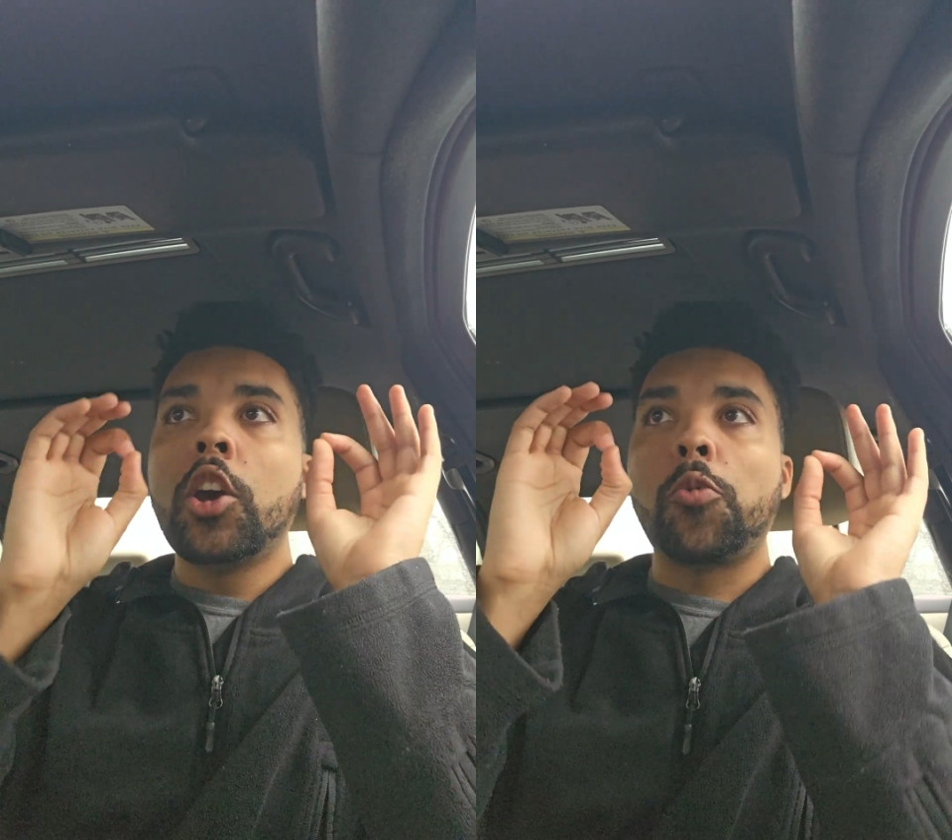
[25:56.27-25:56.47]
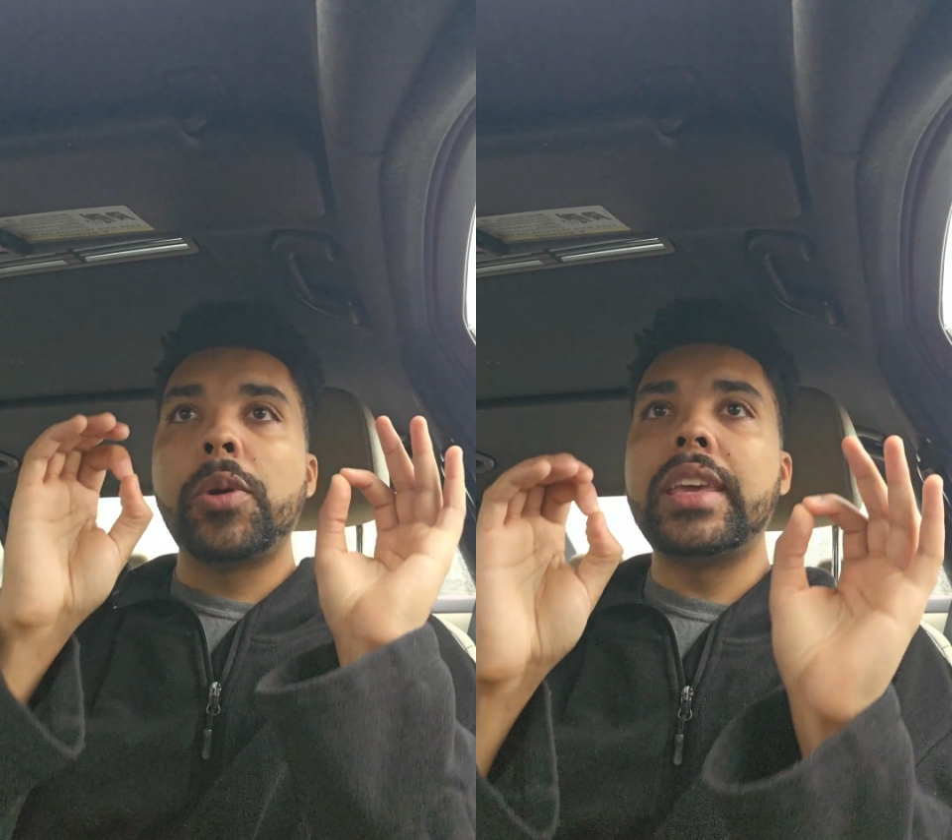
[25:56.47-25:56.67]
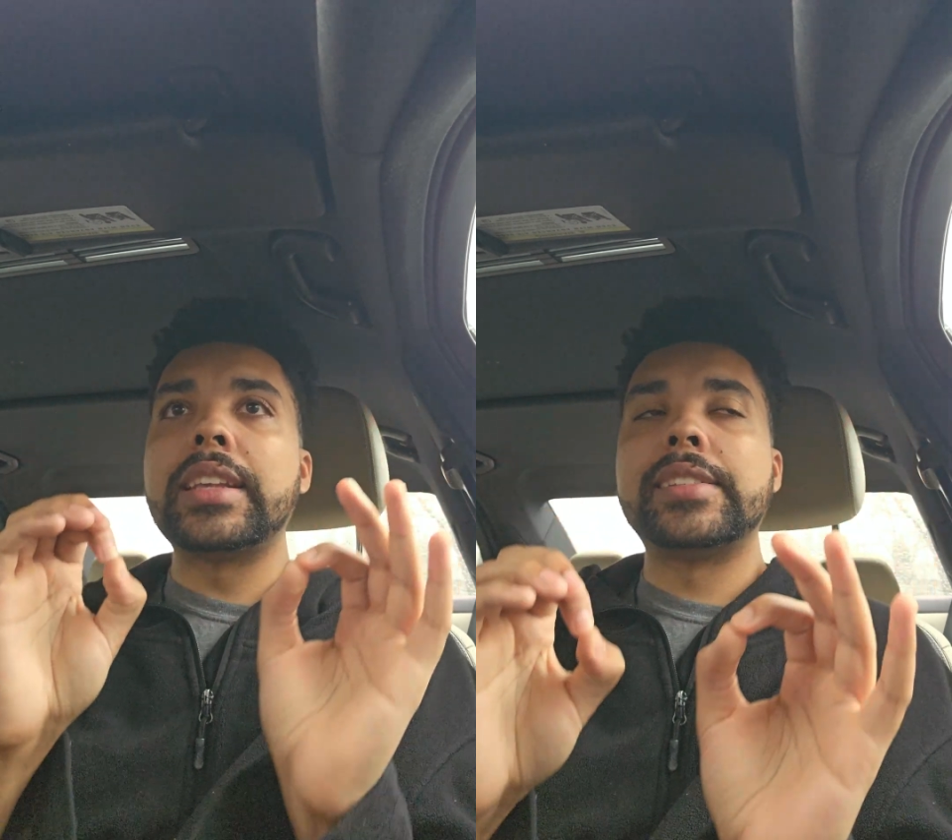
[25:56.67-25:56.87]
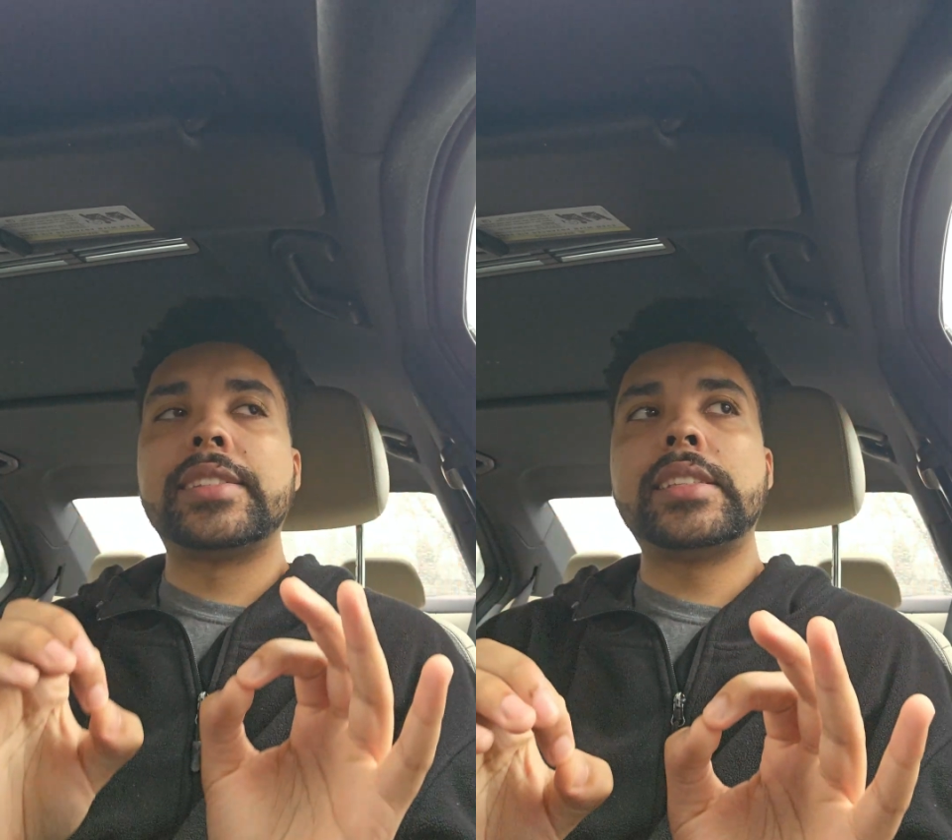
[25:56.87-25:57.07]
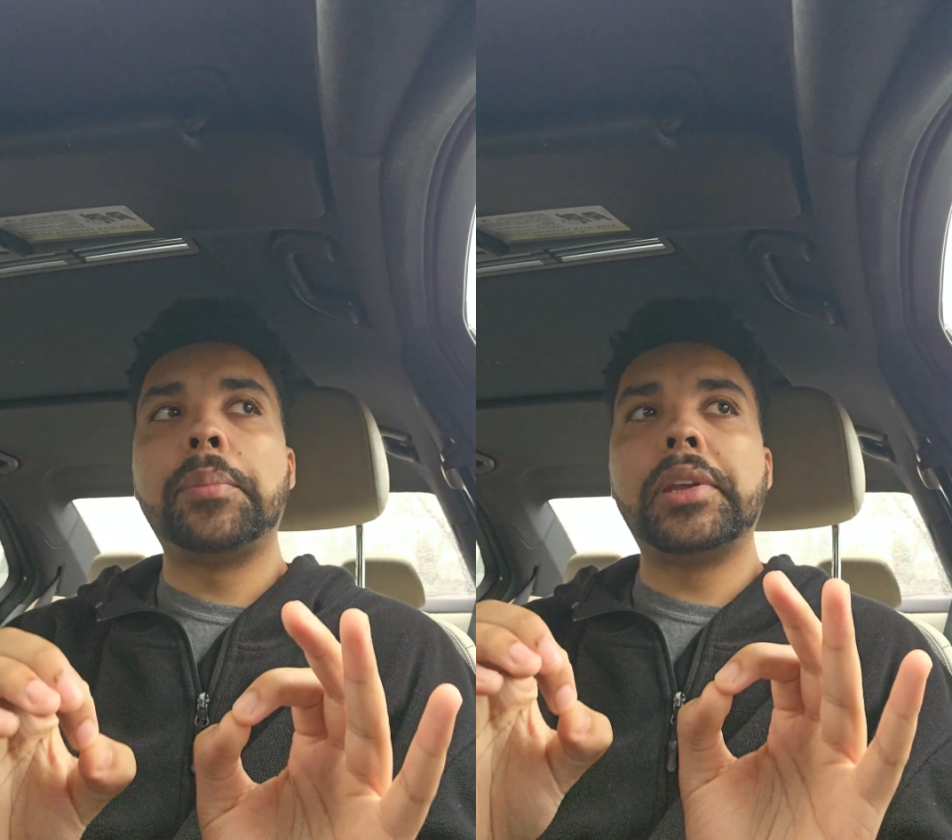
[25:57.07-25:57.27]
we can
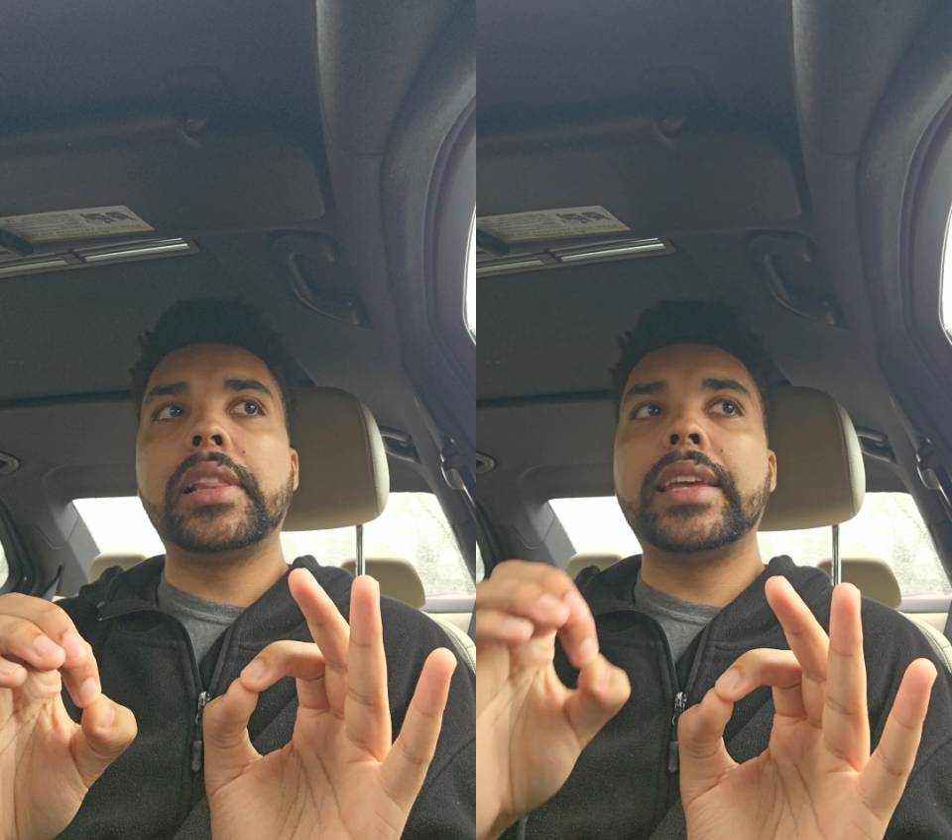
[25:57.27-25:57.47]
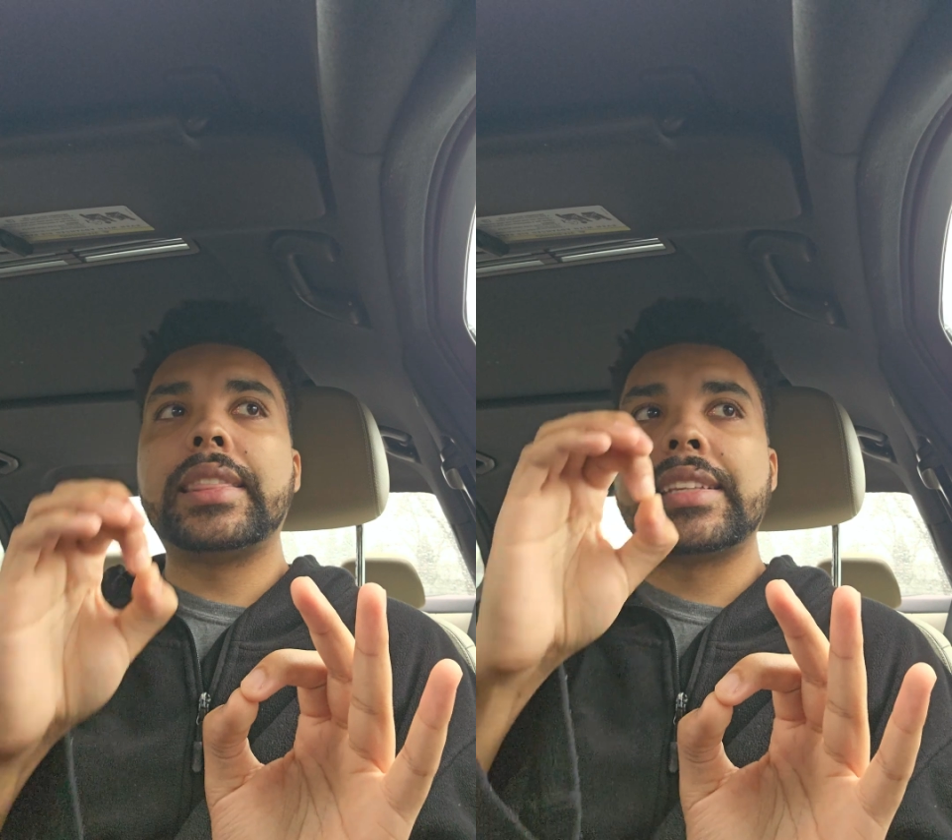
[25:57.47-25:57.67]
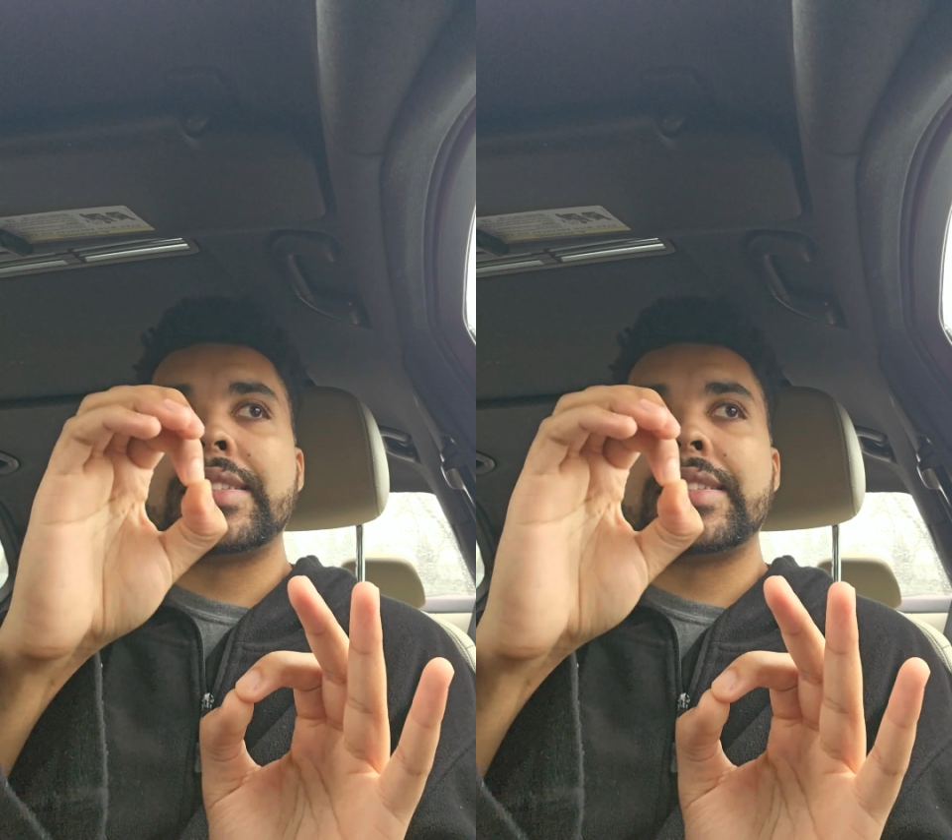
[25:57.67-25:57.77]
simulate the